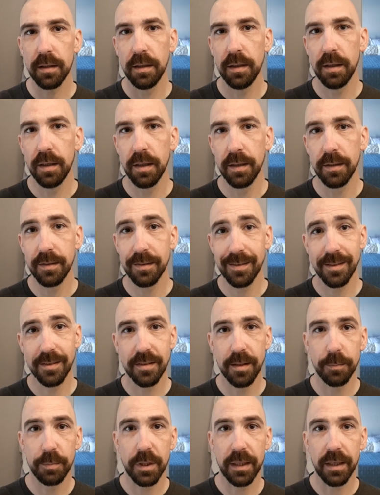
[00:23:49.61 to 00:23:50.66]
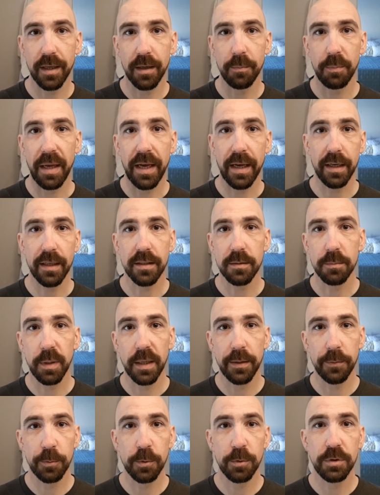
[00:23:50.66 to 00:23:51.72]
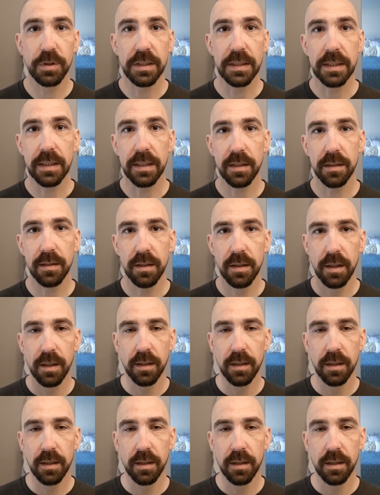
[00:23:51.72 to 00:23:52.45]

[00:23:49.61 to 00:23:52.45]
Uh, this is something I'm adding to my routine.